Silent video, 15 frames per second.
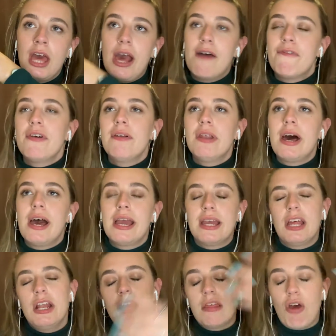I feel like
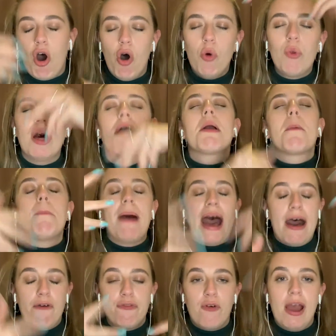this whole
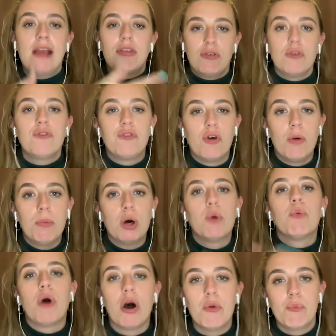pathway to Formula
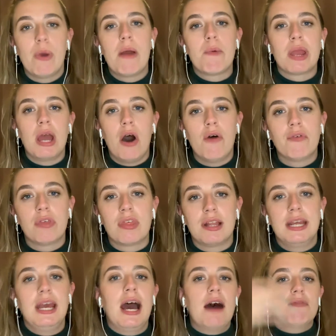1 where we
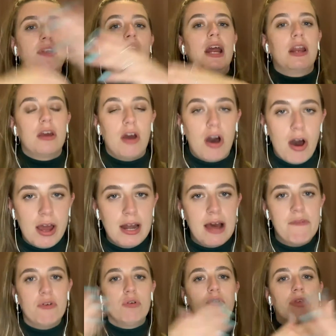obviously have karting
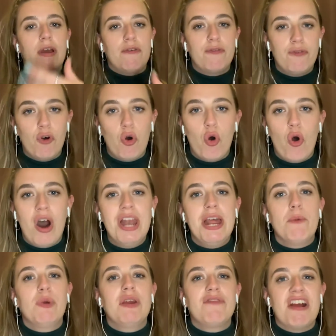levels, F4, and
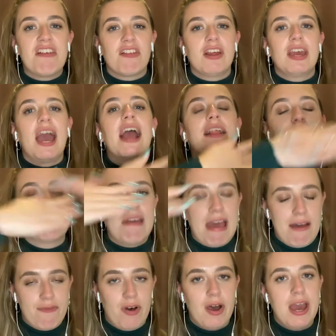then we eventually get into
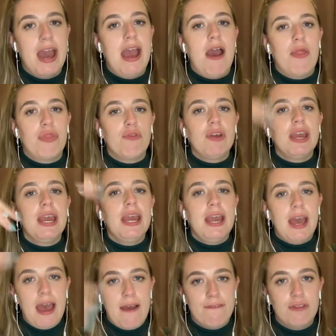FIA,
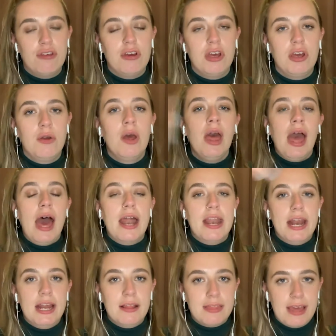F3, F2, and
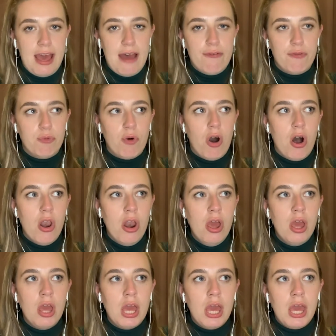then into F1.
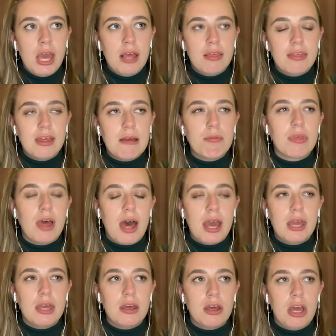It seems
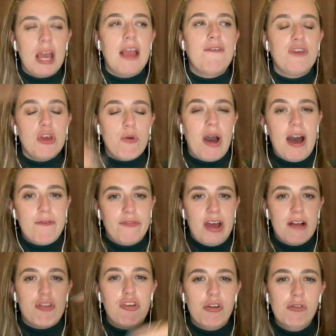like if you have
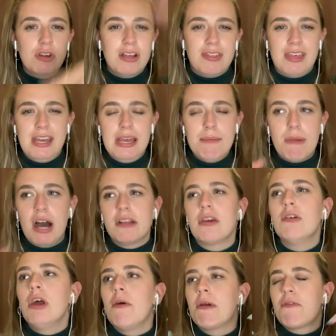that junior team, I
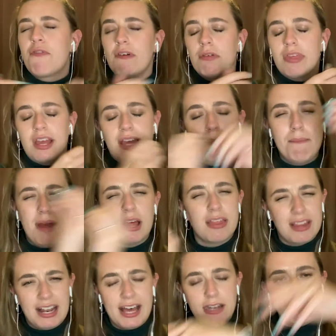don't know, it feels like it makes
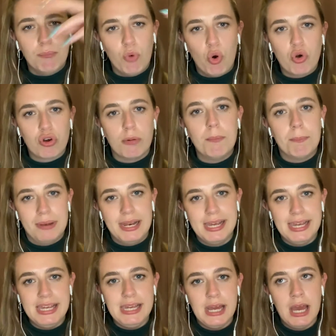the ladder more
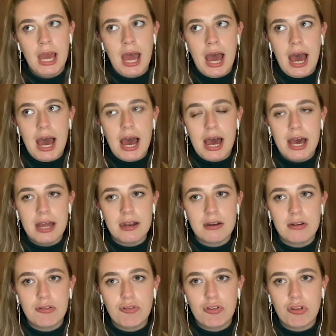complete,
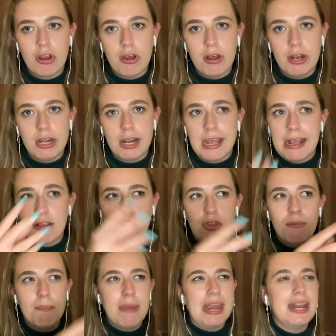and it
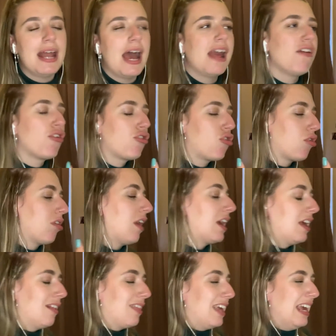doesn't mean that it's just a
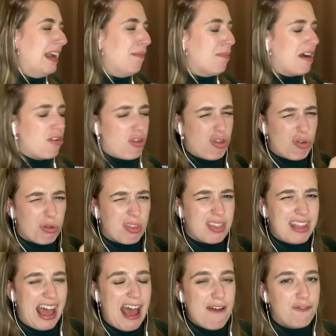team that's just
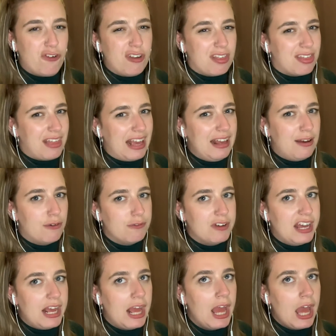there for the sake of
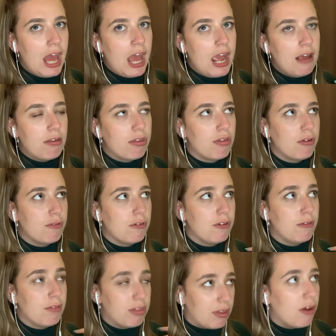it. It
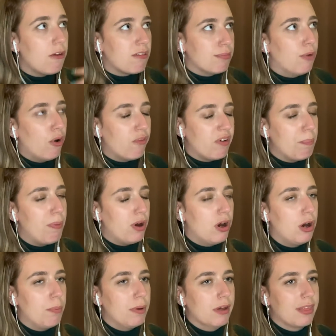sort of serves more of a
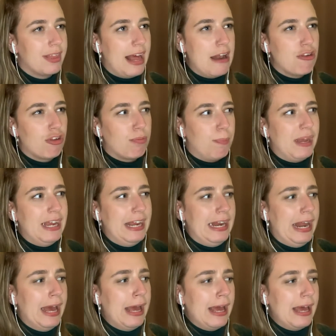purpose than just
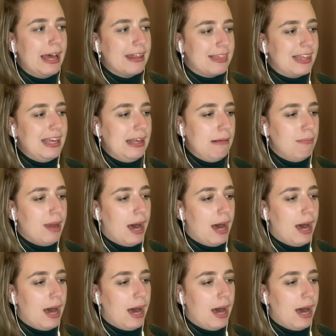being a team